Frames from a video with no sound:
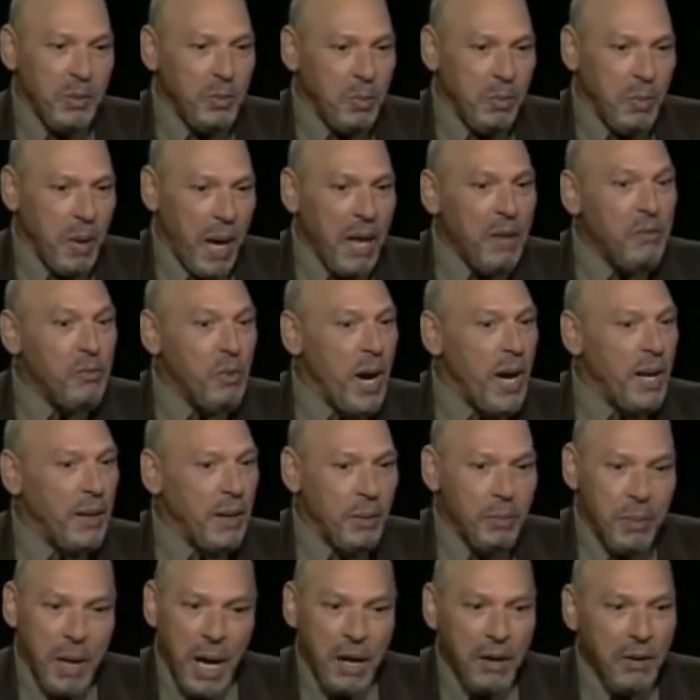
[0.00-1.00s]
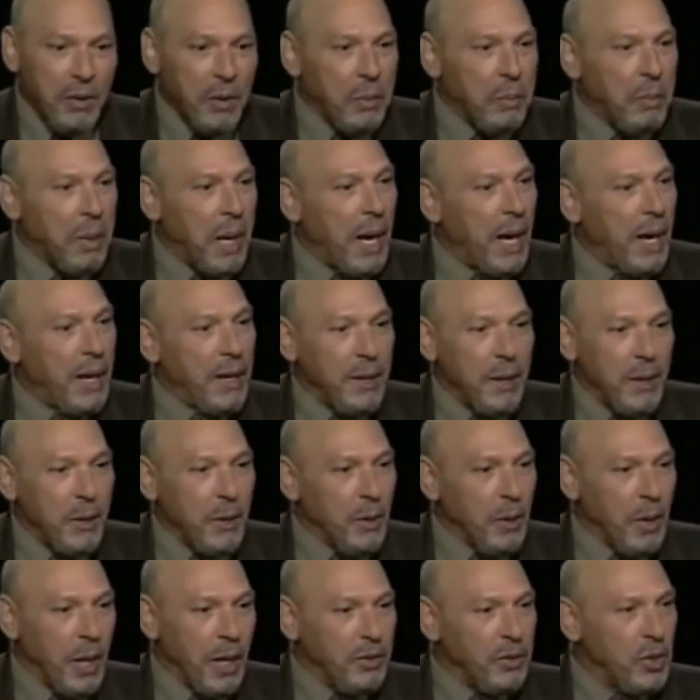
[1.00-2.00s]
at random out of the bag,
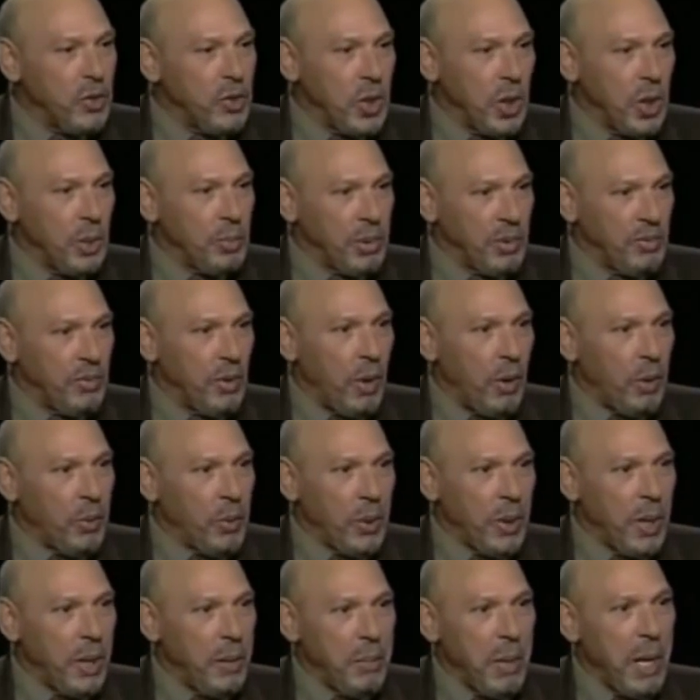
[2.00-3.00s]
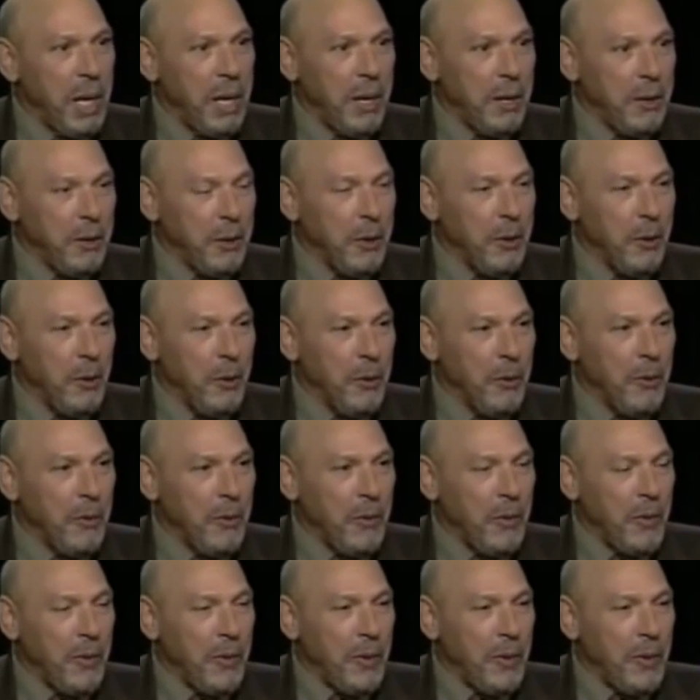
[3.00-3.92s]
you know, let the chips fall where they may, you know.